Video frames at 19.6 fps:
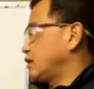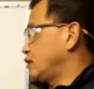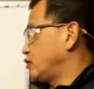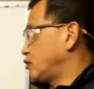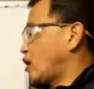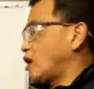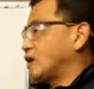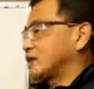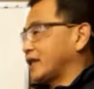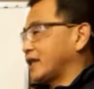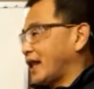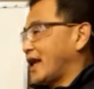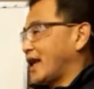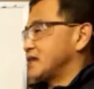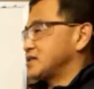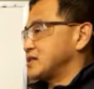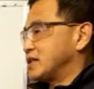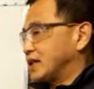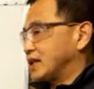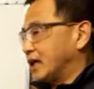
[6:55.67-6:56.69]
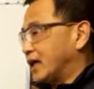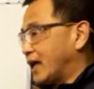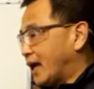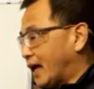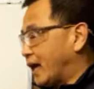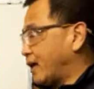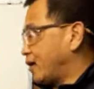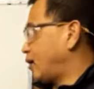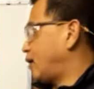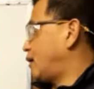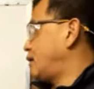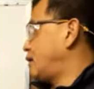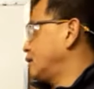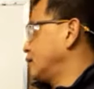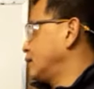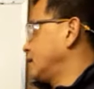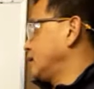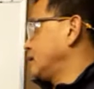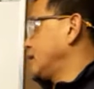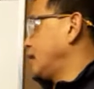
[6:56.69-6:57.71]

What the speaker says: not listening at all.